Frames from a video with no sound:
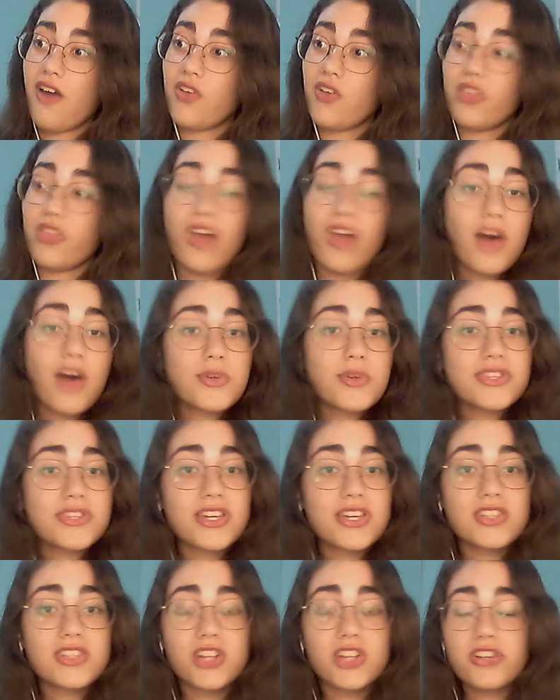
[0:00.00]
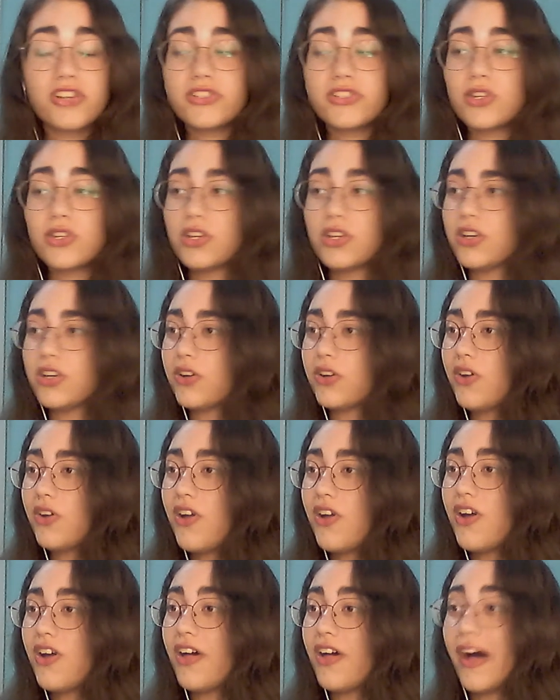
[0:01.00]
was the guitar solo.
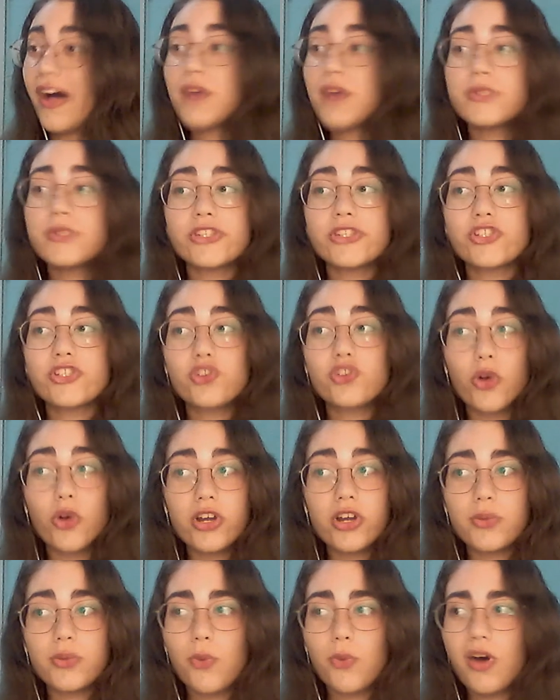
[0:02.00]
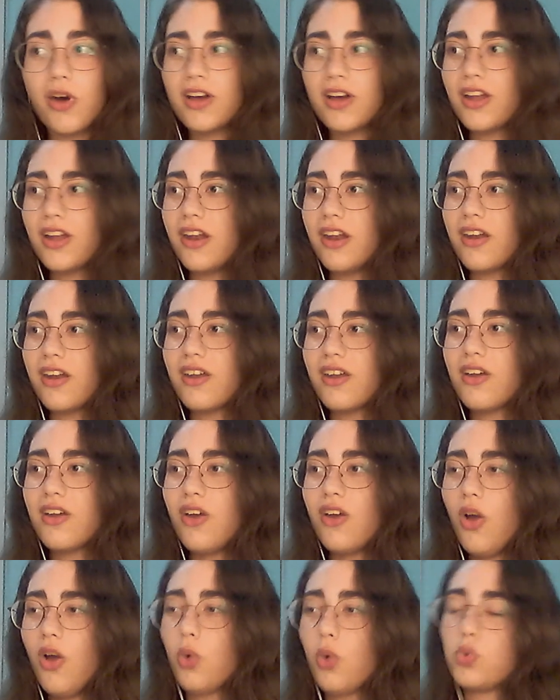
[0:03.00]
That was a short one.
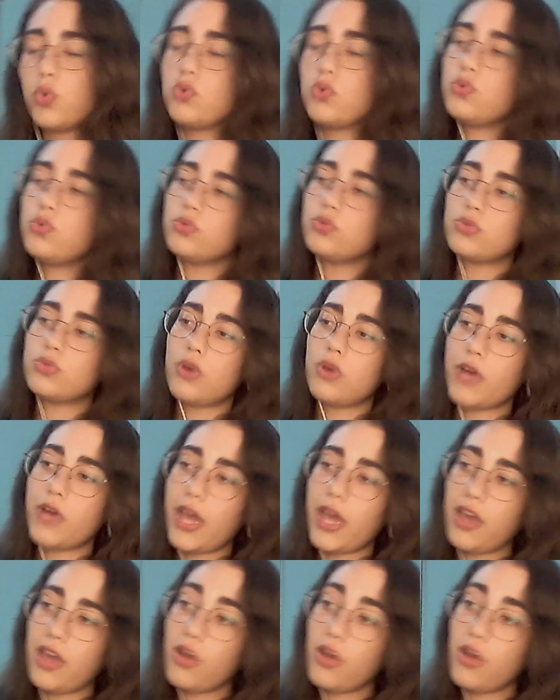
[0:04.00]
Ooh, okay.